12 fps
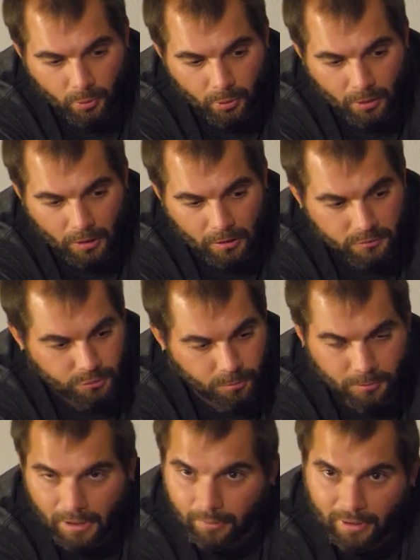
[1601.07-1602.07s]
uh,
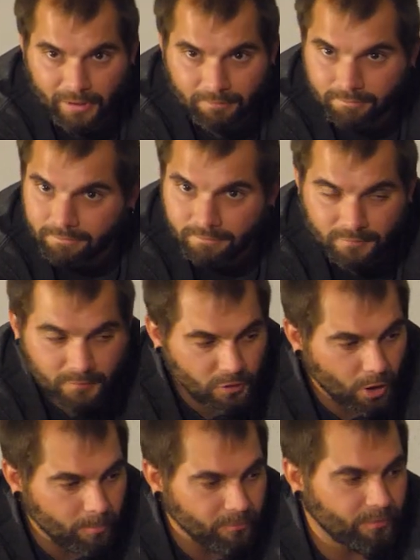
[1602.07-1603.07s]
super lightweight,
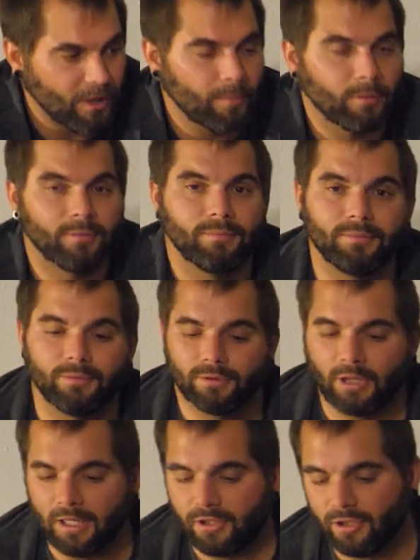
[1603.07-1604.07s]
carbon fiber,
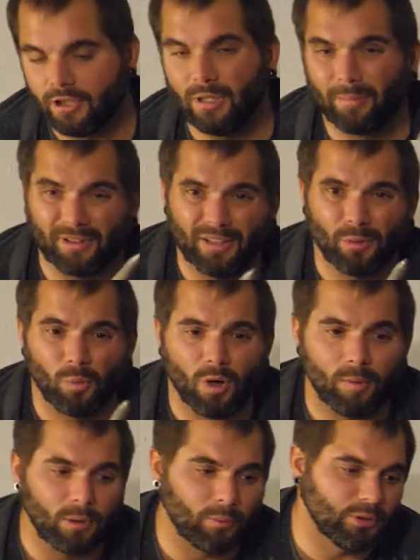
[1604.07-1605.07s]
nice and cheap. I think the
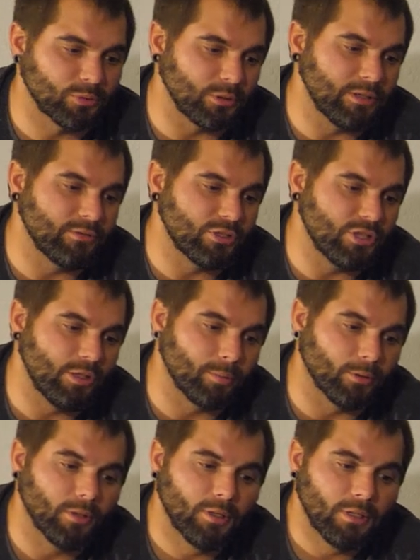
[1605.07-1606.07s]
Walmart ones were even
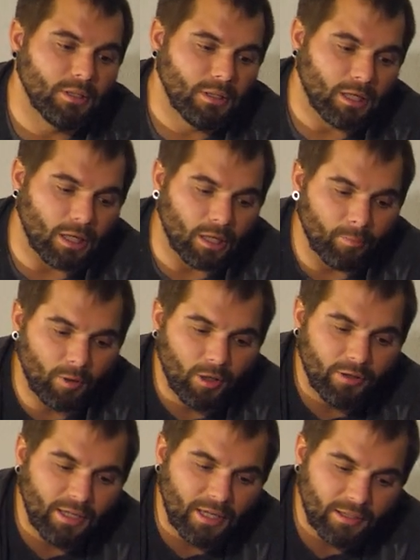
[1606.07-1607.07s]
cheaper. Um,
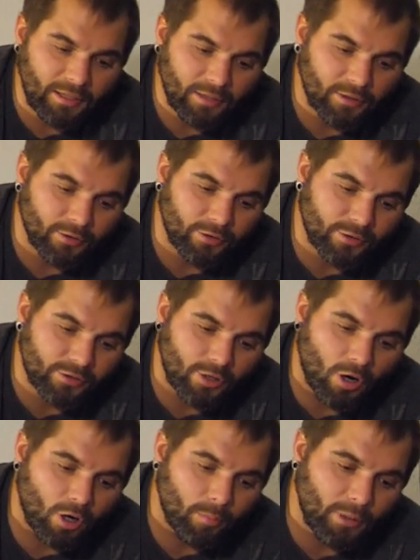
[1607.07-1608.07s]
on the end here, there's
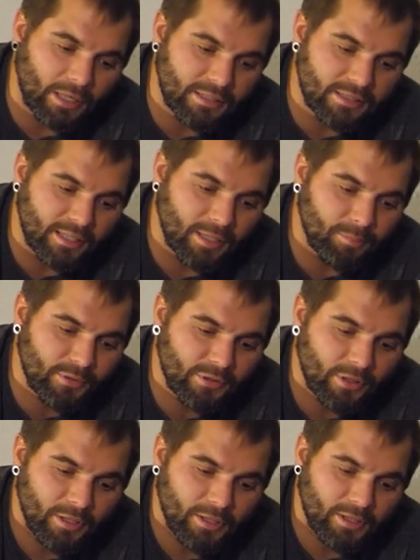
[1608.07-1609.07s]
carbide tips,
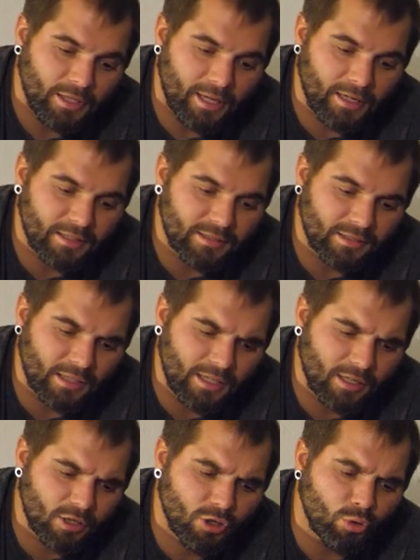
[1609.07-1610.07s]
and it's
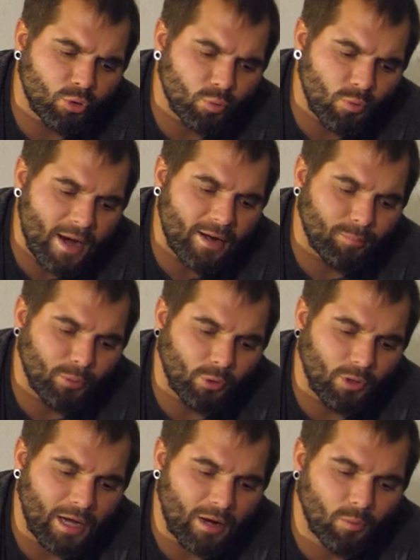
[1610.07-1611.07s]
incredible
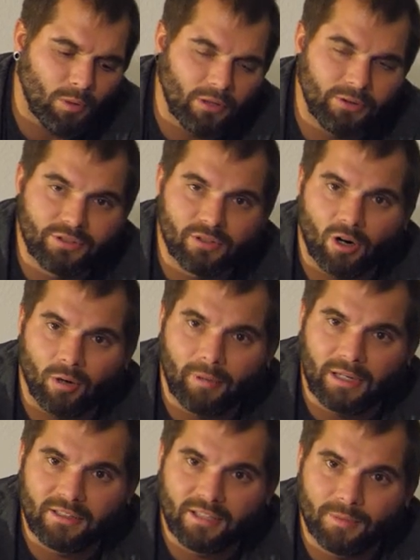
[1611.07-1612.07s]
how well these
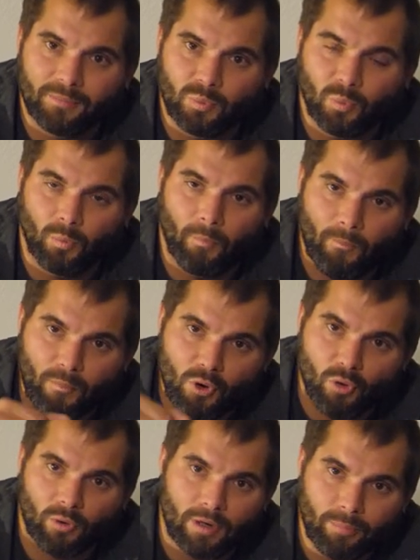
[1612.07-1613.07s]
carbide tips will
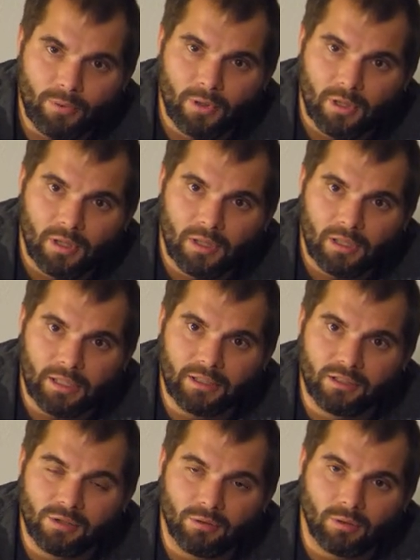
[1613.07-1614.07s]
grip
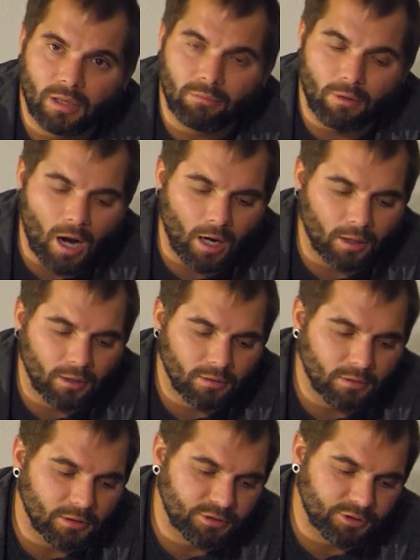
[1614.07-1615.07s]
into a rock.
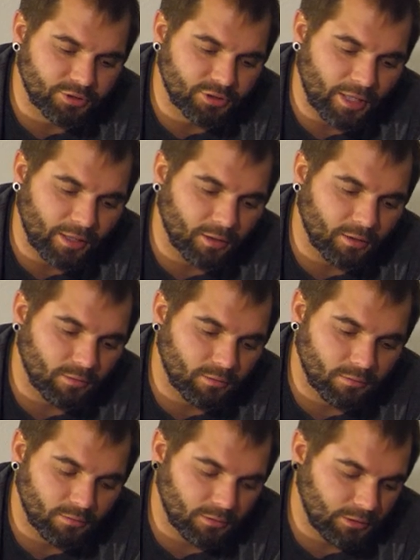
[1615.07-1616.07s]
It's just like
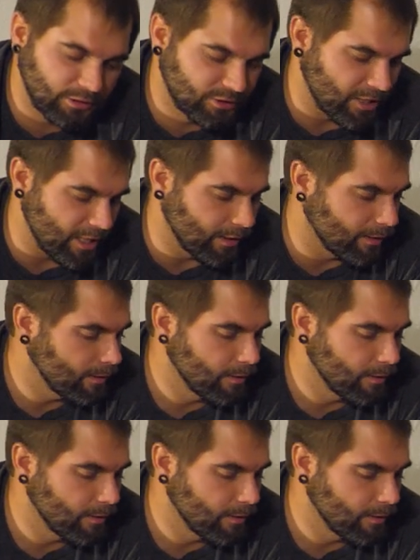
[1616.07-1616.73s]
insane.